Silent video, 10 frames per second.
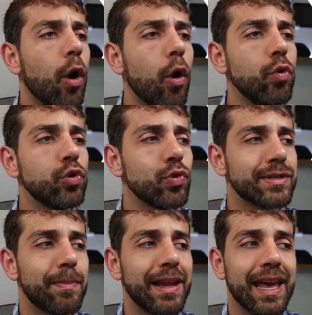All
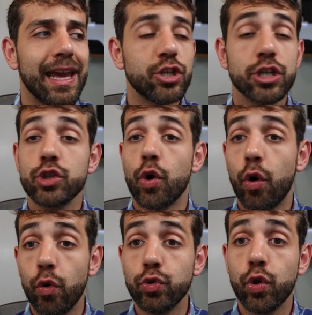those applications,
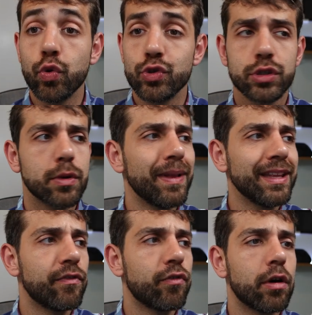all those
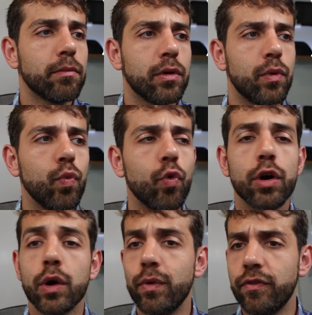platforms
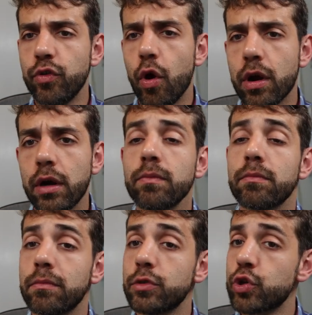work with Docker,
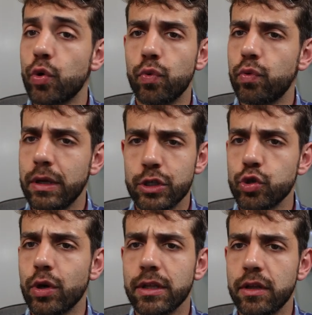so
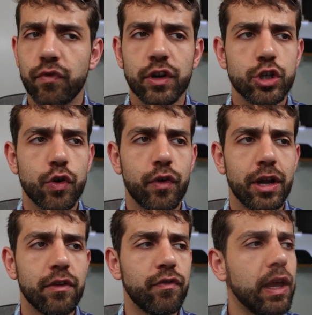it's not a differential
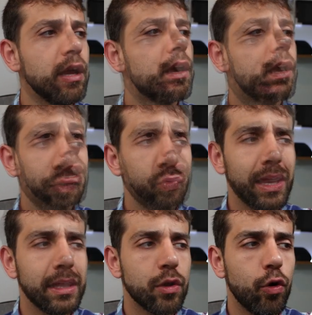for anything.
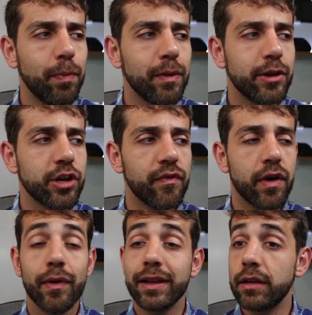Unraid,
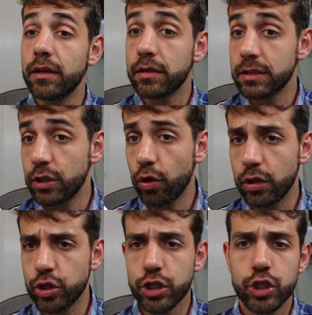val and
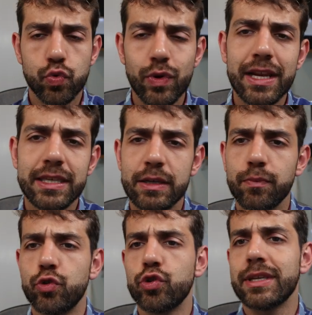Synology is really
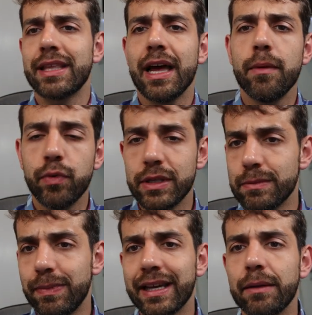simple to set up,
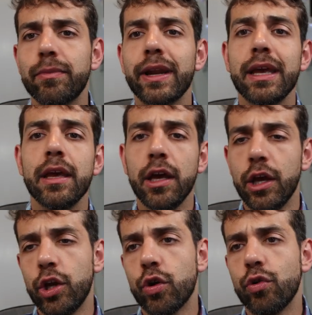it's plug and play,
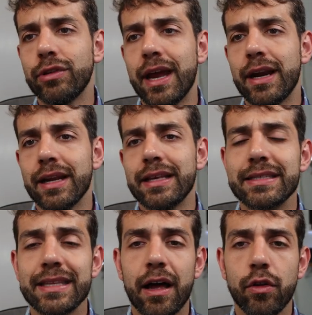you go there,
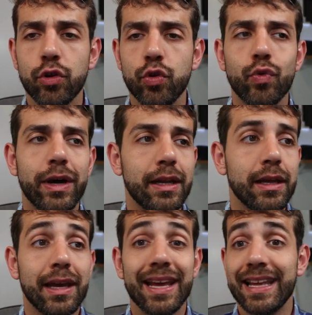install, you
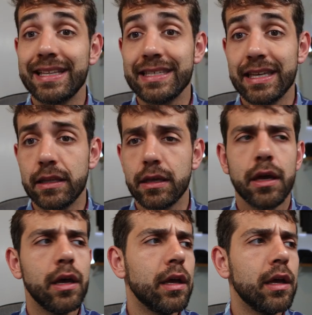run and that's it.